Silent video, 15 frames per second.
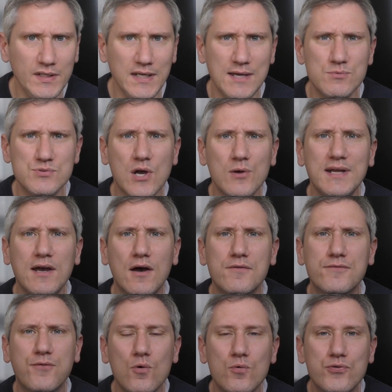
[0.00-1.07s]
It was only her
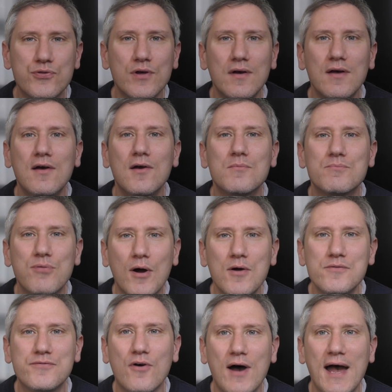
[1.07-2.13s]
fourth
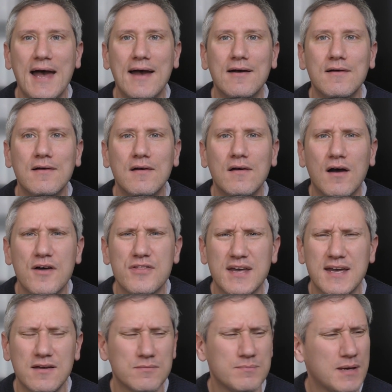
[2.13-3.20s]
pro fight, I
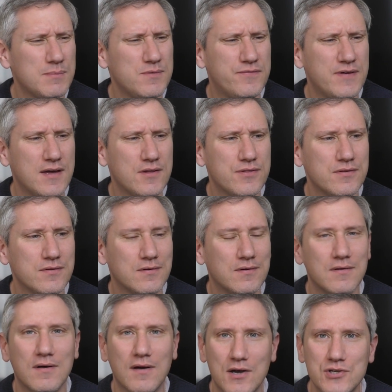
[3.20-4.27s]
think, maybe fifth.
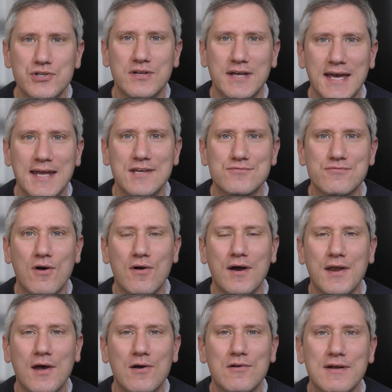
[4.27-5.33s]
I shouldn't get this wrong,
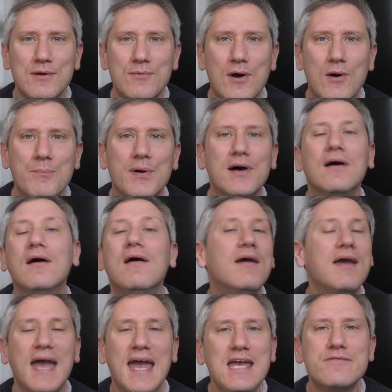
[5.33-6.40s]
I know her really well. But
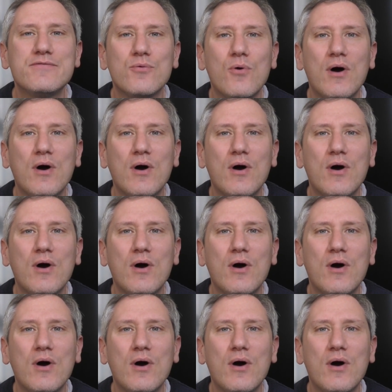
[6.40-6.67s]
either